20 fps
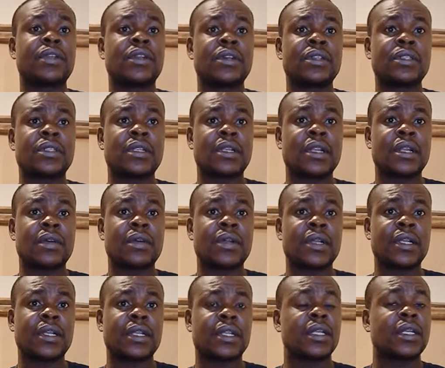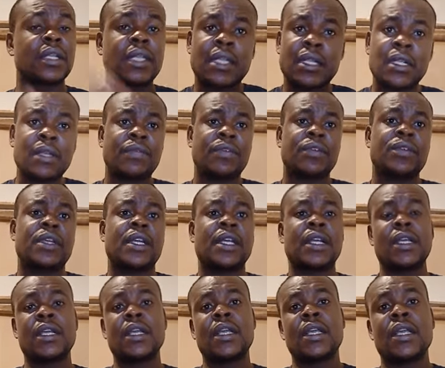us loud and clear. Then
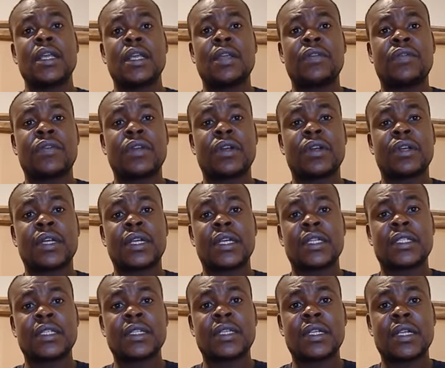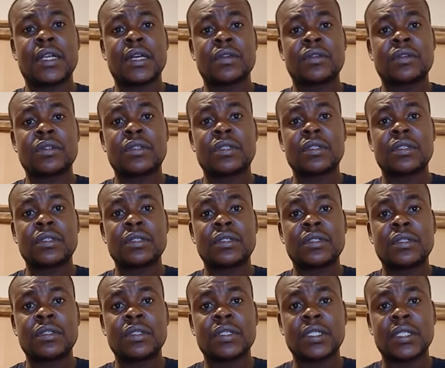if you're getting doubt,
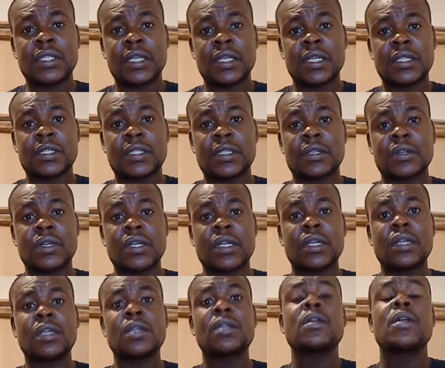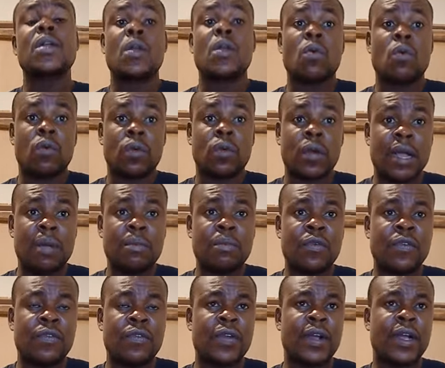yes, okay, we'll now
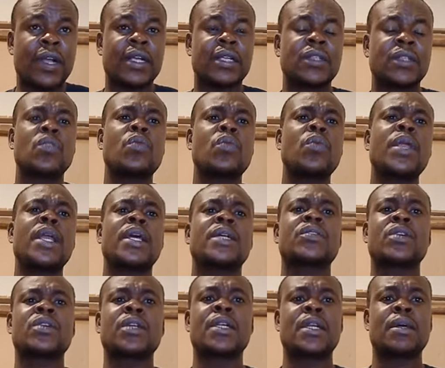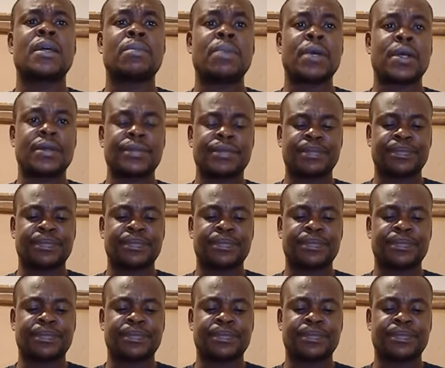move ahead. So we are talking about